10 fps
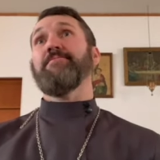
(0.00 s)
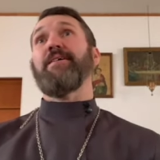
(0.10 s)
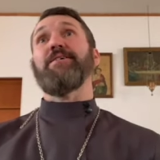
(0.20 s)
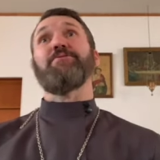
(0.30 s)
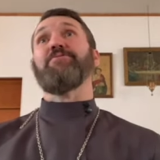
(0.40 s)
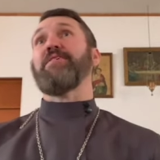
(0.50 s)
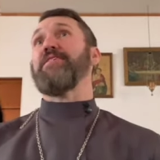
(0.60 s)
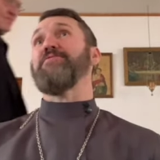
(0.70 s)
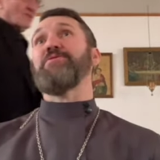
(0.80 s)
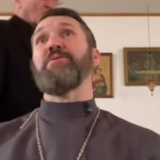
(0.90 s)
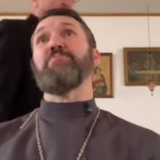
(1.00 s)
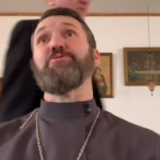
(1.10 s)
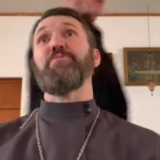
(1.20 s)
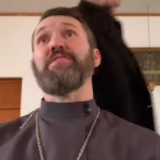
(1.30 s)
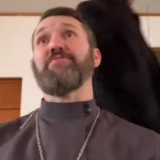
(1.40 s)
I don't know if that gives you any
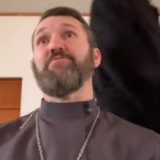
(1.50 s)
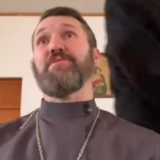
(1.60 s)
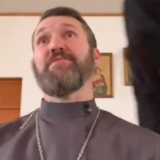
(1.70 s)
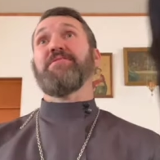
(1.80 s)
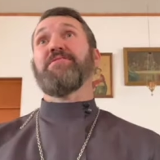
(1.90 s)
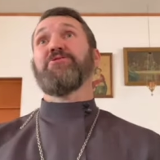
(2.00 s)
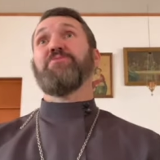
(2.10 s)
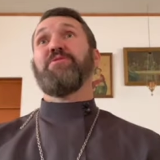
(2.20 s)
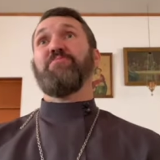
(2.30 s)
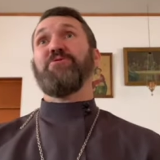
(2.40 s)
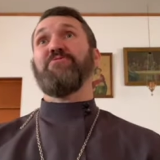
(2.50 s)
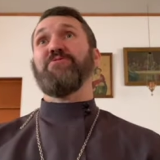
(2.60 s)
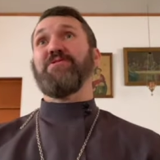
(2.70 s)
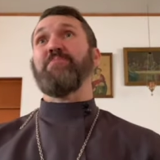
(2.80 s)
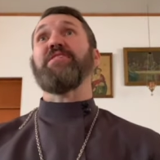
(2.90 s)
perspective, but it should be a
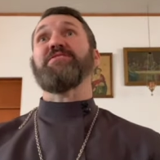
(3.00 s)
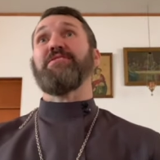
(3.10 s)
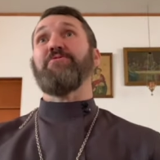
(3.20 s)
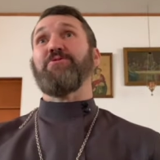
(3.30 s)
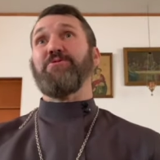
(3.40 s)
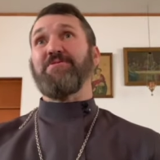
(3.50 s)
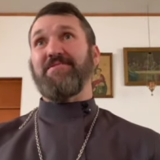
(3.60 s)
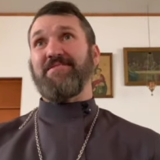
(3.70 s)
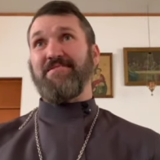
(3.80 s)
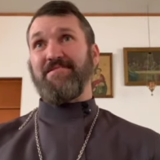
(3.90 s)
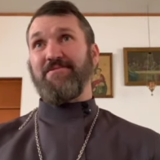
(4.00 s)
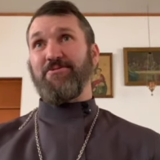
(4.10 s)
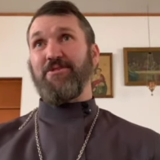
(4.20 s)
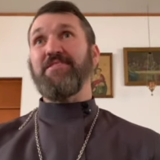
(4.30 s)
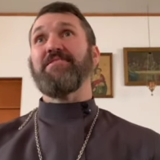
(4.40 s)
beautiful thing, but it's difficult,
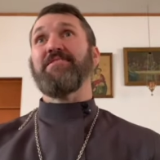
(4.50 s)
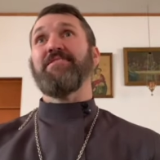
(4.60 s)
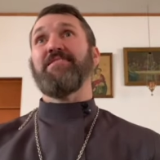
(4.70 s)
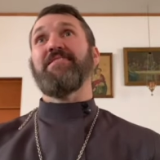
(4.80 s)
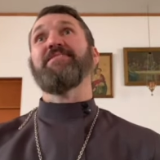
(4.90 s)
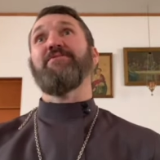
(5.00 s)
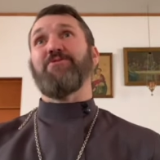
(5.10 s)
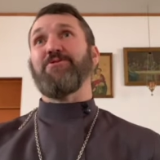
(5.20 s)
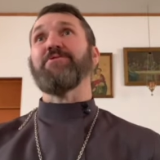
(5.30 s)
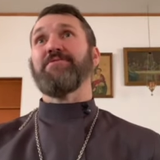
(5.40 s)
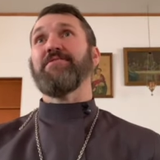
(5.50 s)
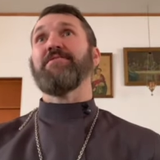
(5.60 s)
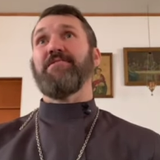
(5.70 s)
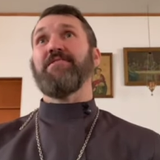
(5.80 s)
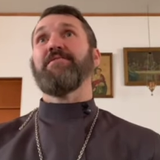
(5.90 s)
right? It's difficult,
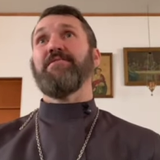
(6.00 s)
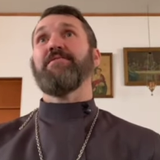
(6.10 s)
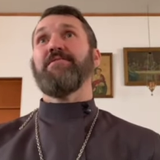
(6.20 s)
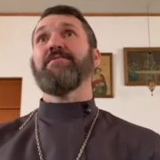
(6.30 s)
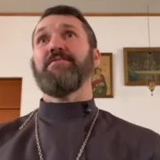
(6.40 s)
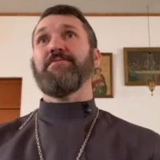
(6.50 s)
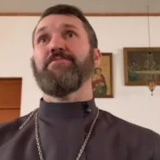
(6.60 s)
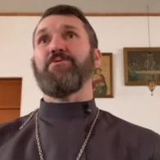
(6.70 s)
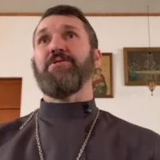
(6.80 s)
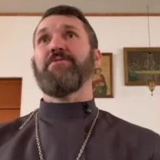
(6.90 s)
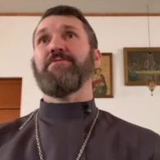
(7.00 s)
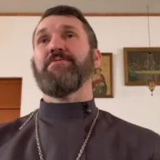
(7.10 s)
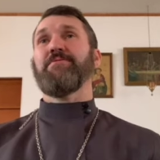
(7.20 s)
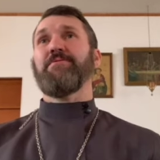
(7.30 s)
yeah. Okay.